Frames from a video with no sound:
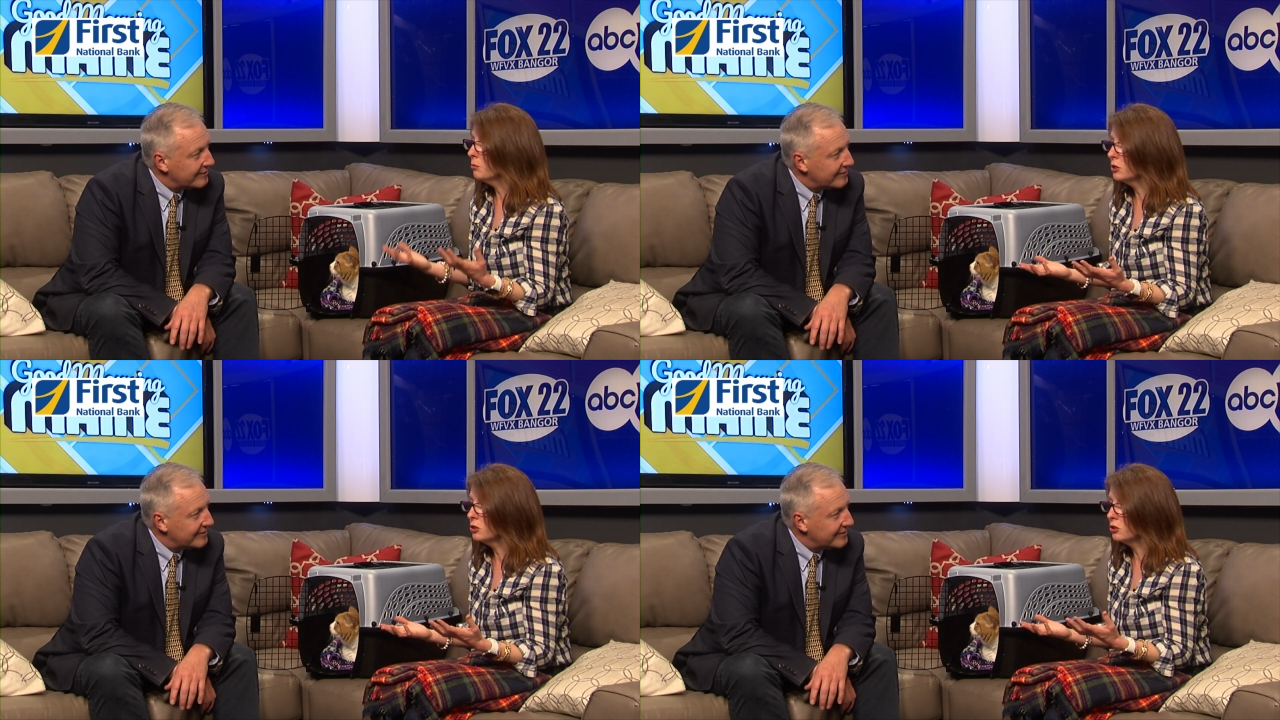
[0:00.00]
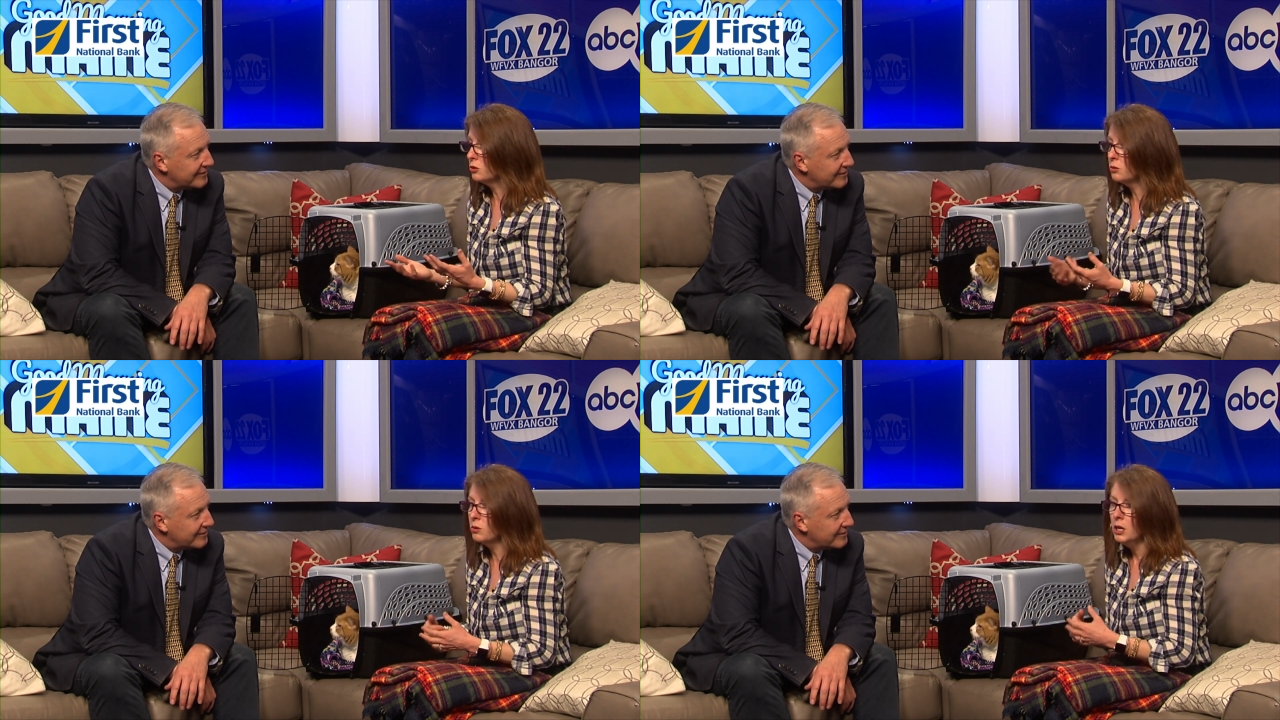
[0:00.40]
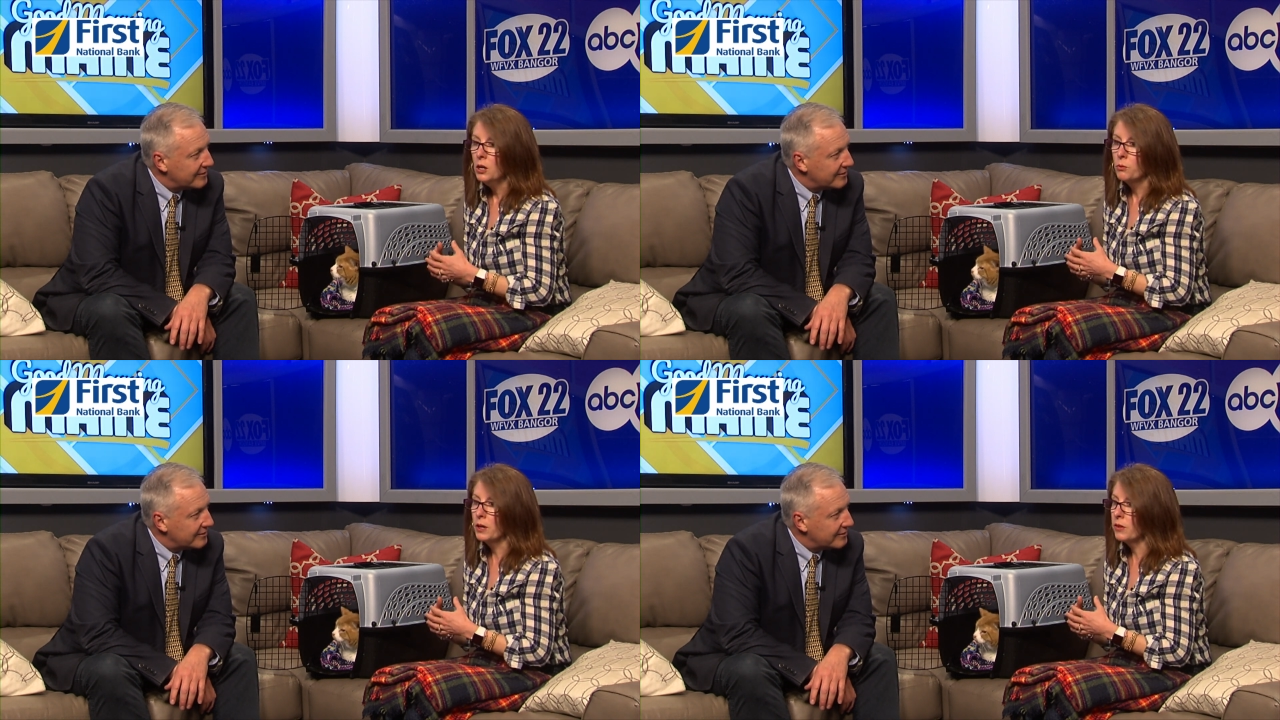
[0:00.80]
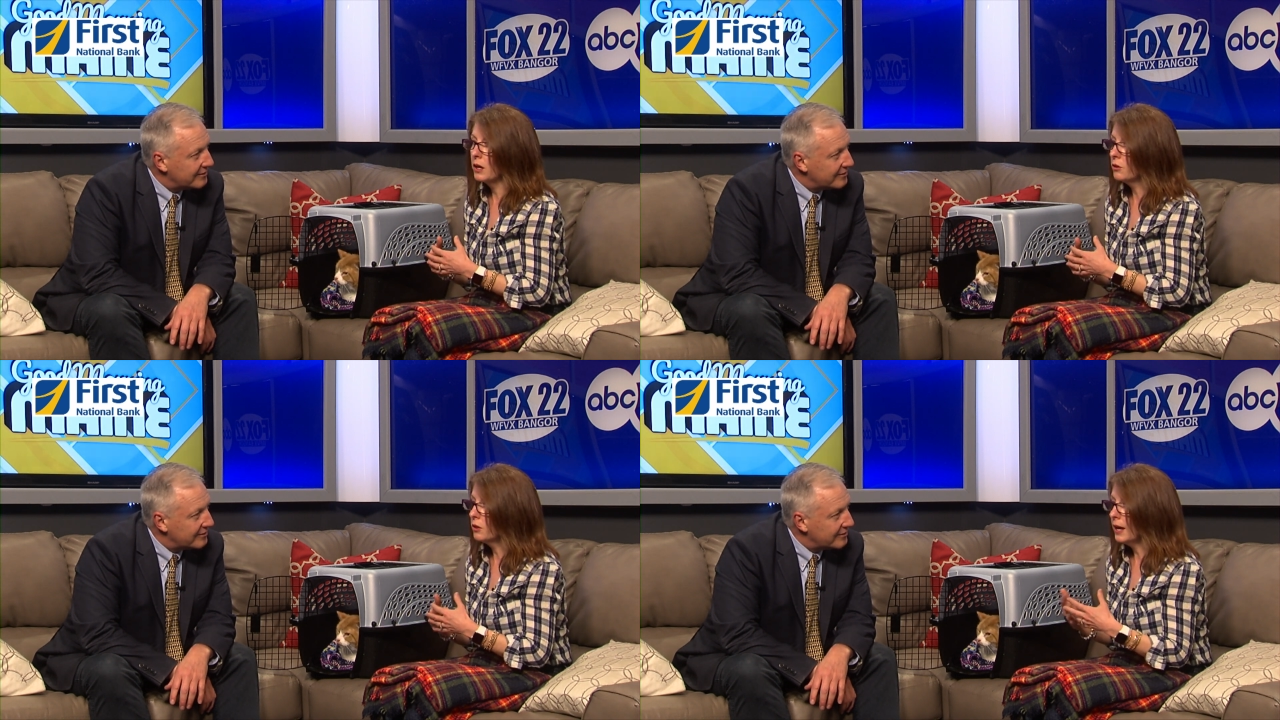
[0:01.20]
Speaker 1: would do with
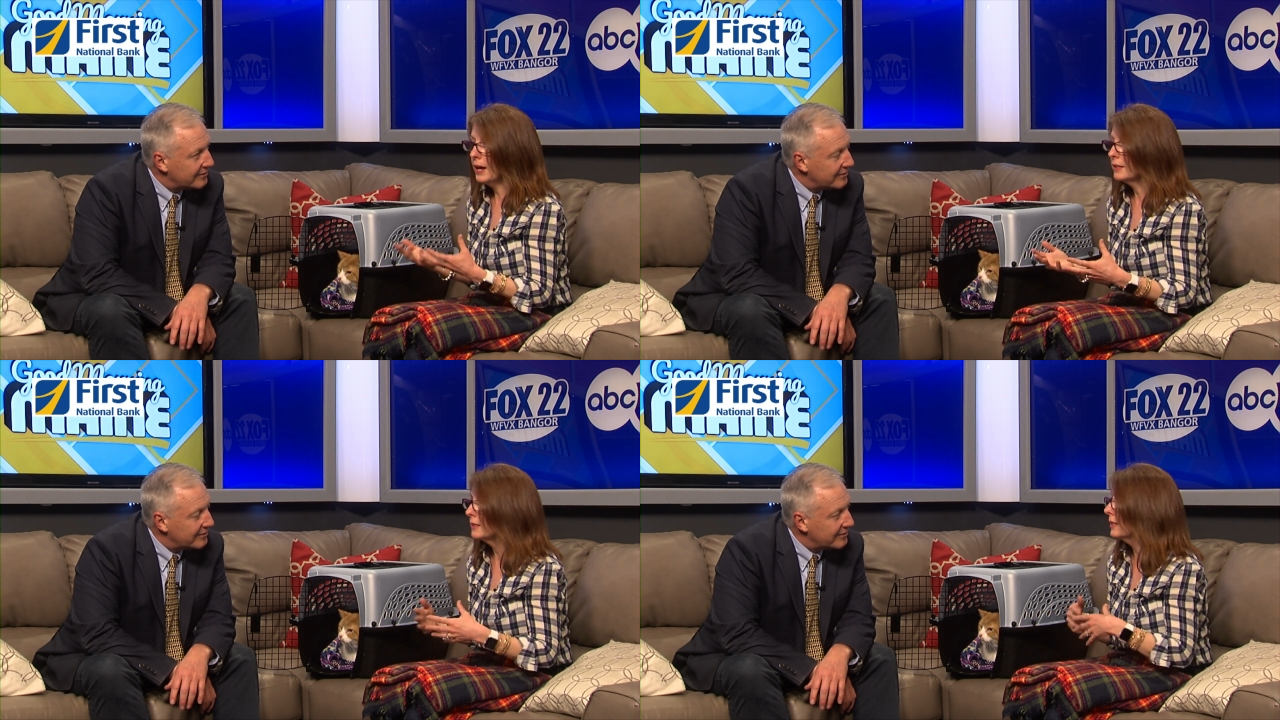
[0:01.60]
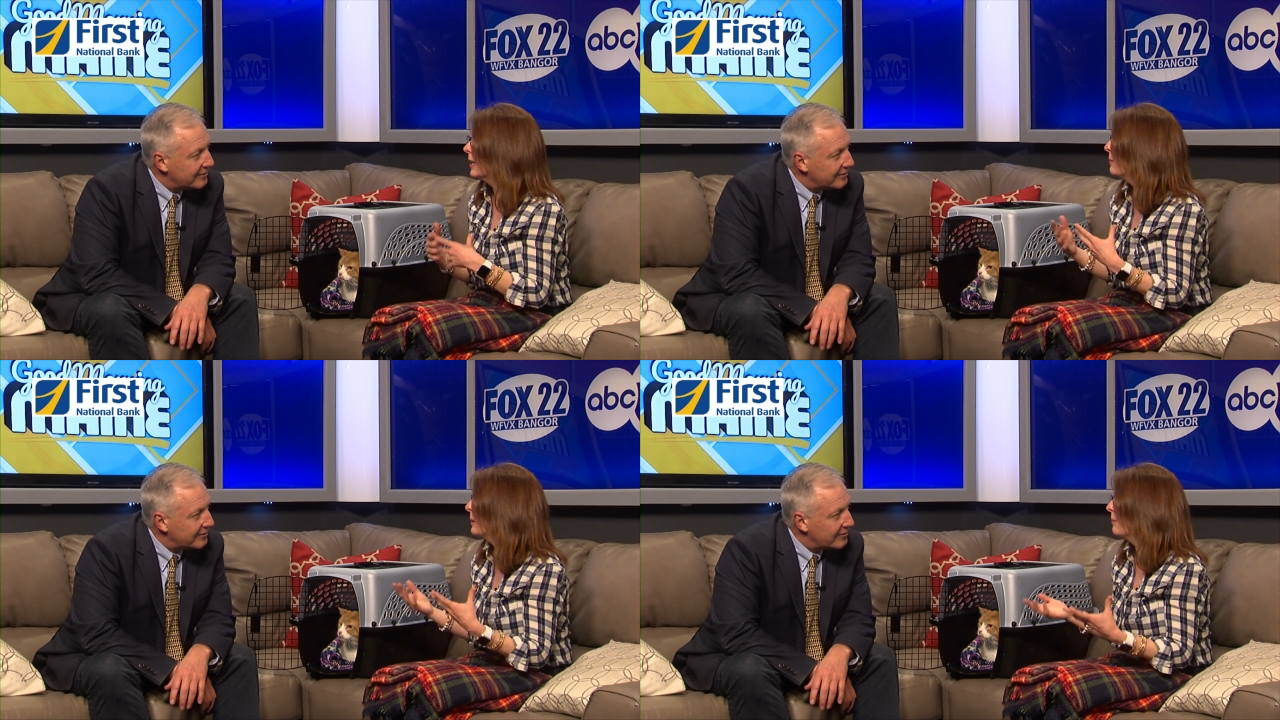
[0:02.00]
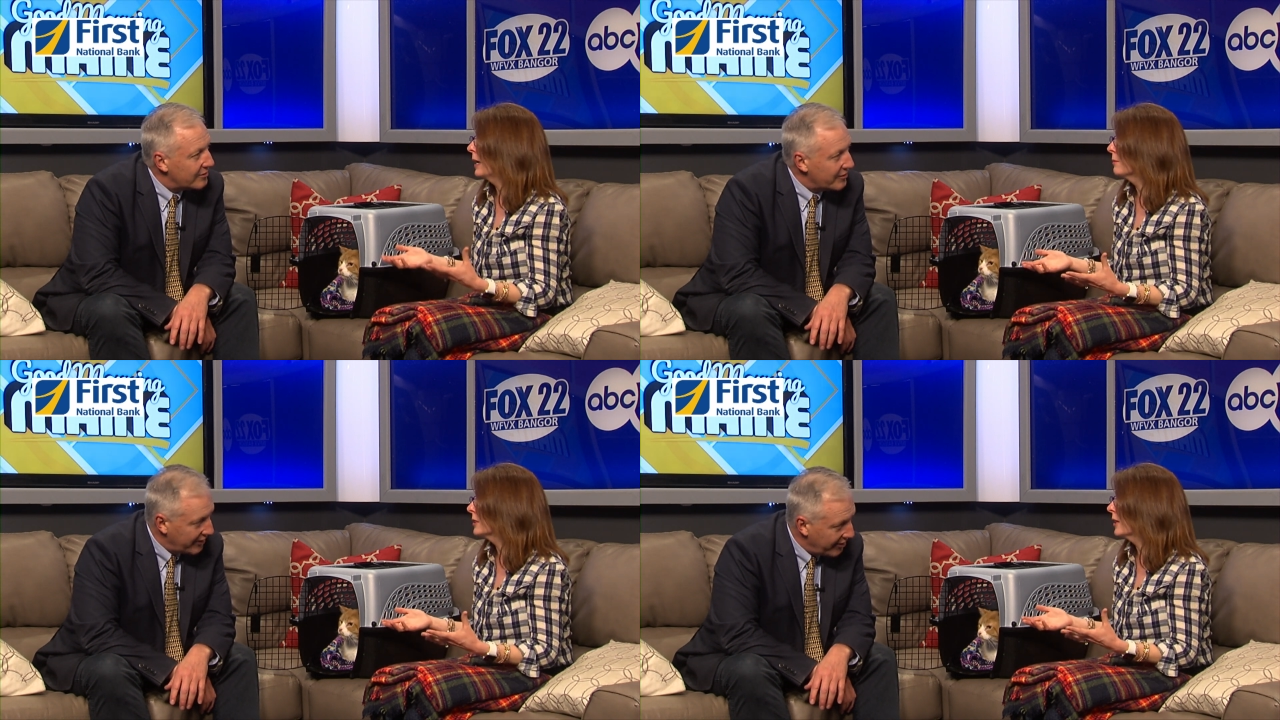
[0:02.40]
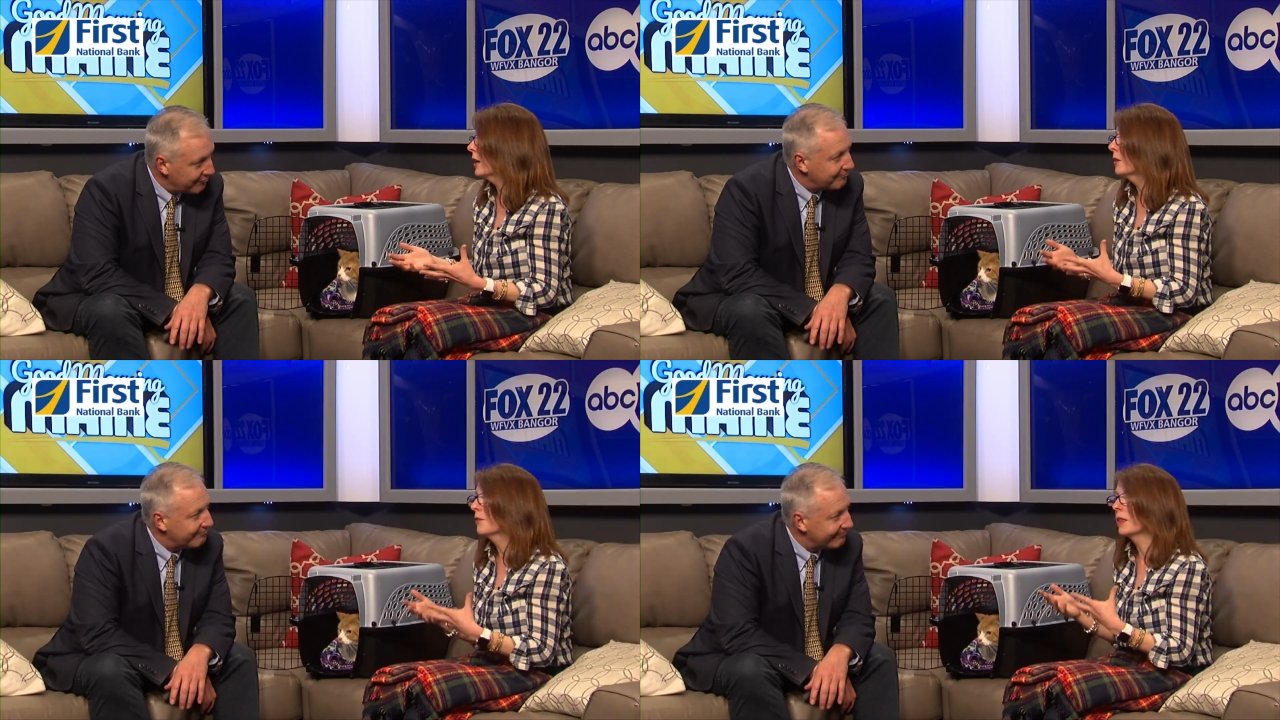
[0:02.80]
other cats. He came in by himself.